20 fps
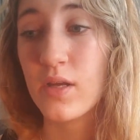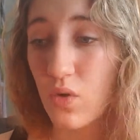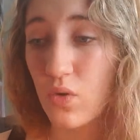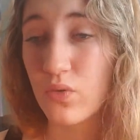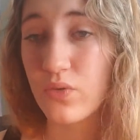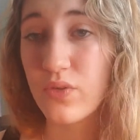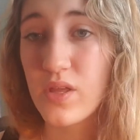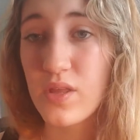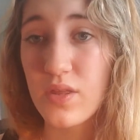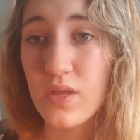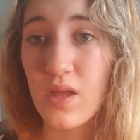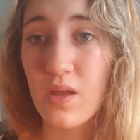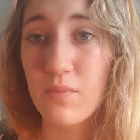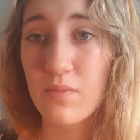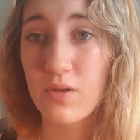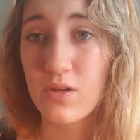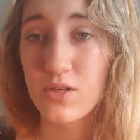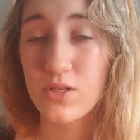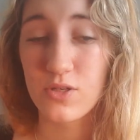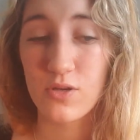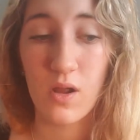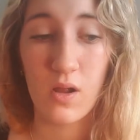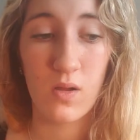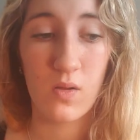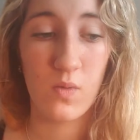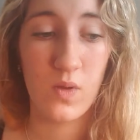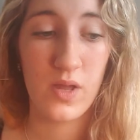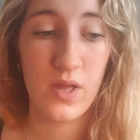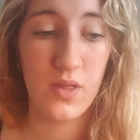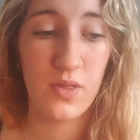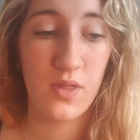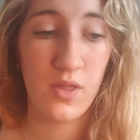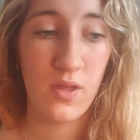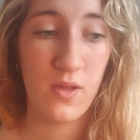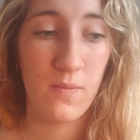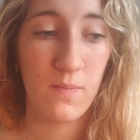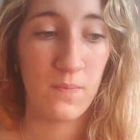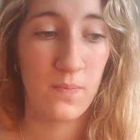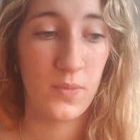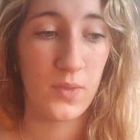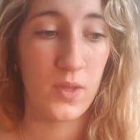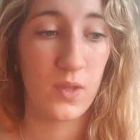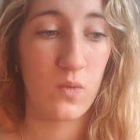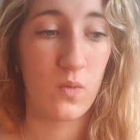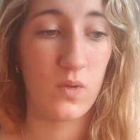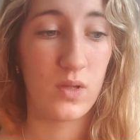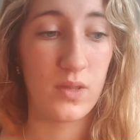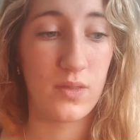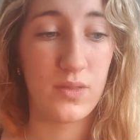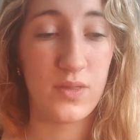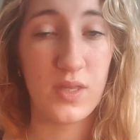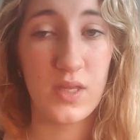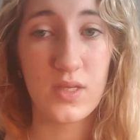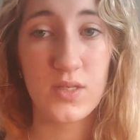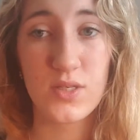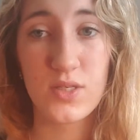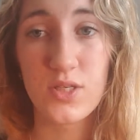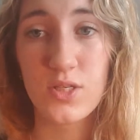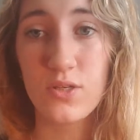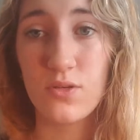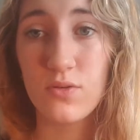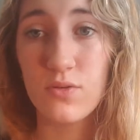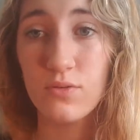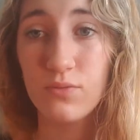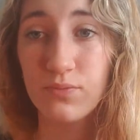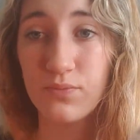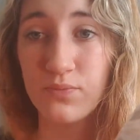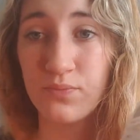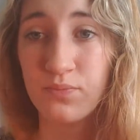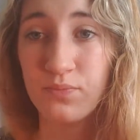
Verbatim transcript: Only thing I'm gonna struggle with with these two,